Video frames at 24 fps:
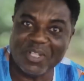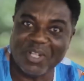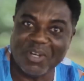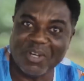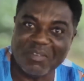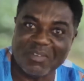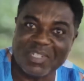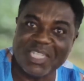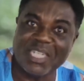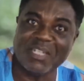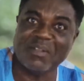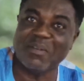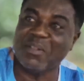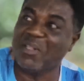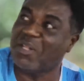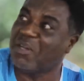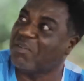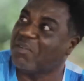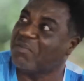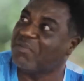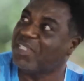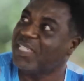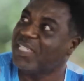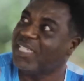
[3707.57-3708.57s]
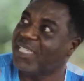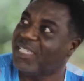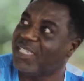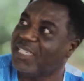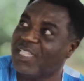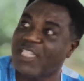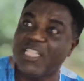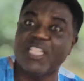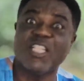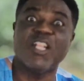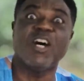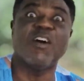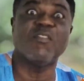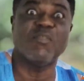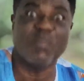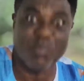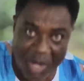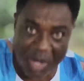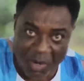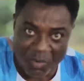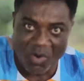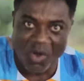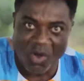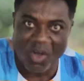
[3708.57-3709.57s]
I call love? Give me love.
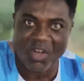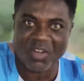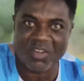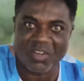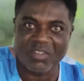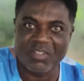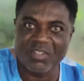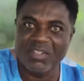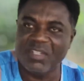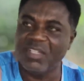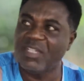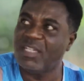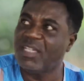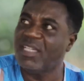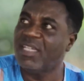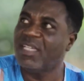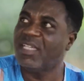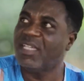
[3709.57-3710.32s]
Love, Bapok.